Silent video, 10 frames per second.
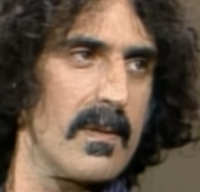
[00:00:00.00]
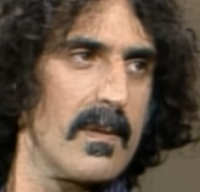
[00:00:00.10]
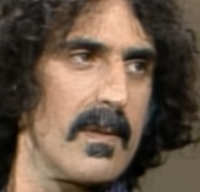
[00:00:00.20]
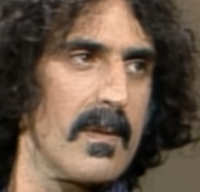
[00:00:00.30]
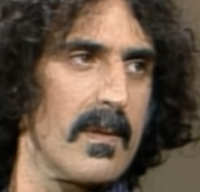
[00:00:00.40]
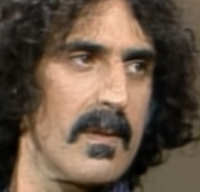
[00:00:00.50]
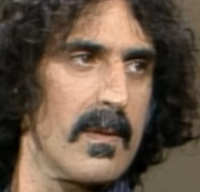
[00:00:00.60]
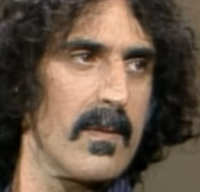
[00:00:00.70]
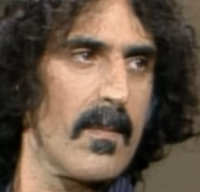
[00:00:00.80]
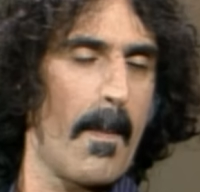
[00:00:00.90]
guys had worked
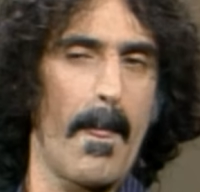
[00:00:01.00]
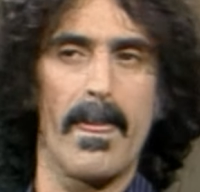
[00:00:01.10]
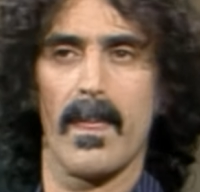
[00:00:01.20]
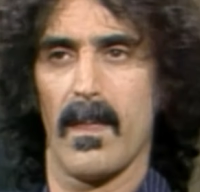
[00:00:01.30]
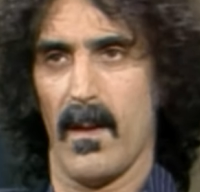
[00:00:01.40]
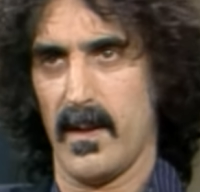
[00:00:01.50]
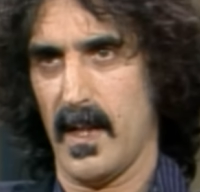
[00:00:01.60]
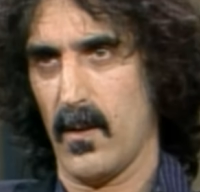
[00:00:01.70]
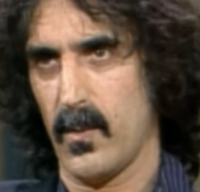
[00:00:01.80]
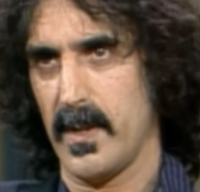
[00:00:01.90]
together early?
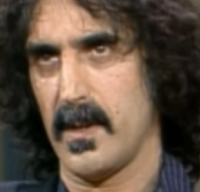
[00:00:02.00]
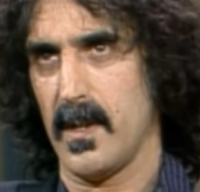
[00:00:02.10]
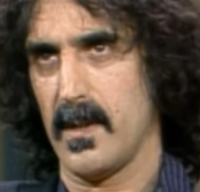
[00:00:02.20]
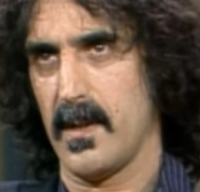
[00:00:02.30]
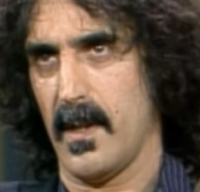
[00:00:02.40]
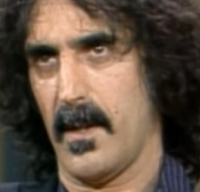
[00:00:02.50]
Yeah, we did.